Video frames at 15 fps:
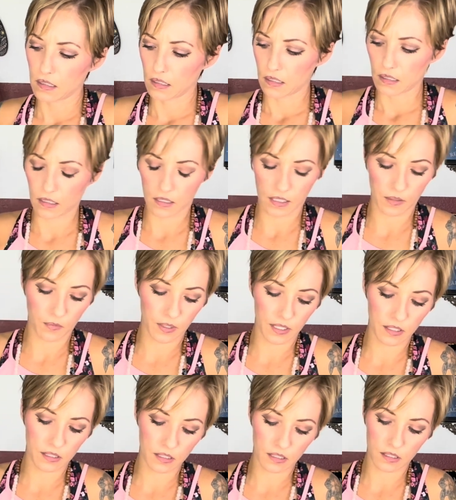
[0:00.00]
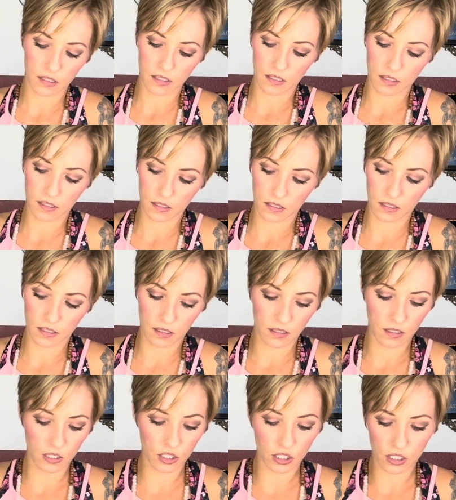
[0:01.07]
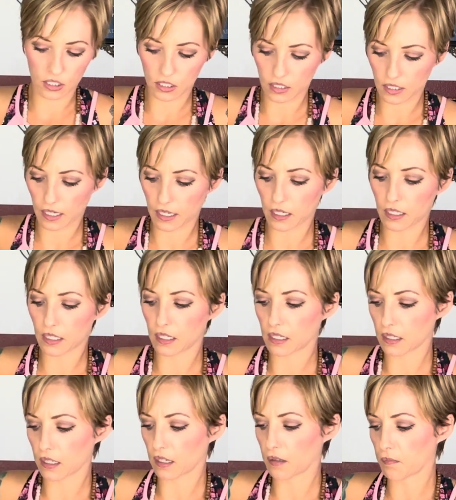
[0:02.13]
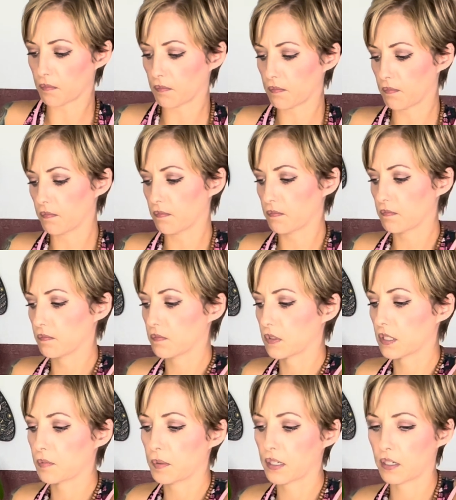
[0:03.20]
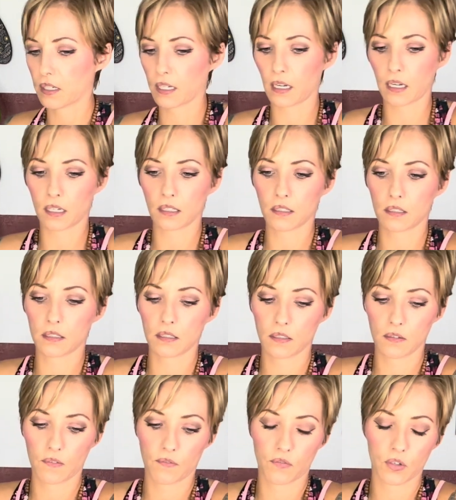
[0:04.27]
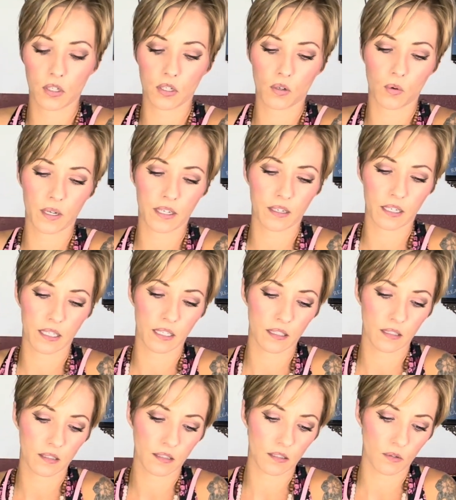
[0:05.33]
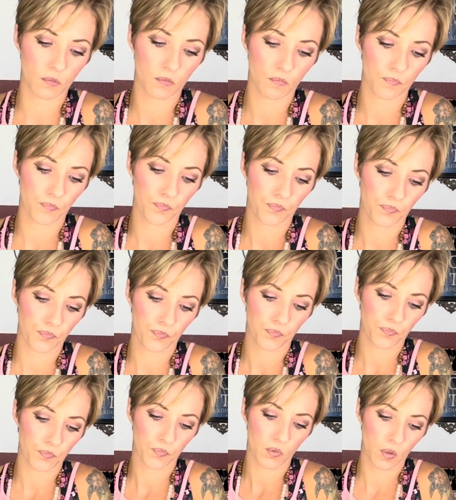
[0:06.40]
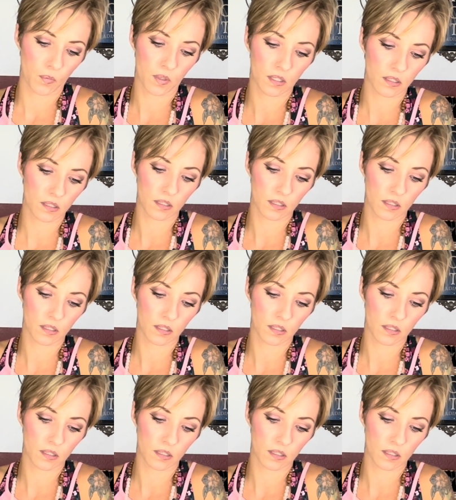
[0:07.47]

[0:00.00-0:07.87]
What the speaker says: All right, where's this decision taking them? Spirit guides for Aquarius. Where's this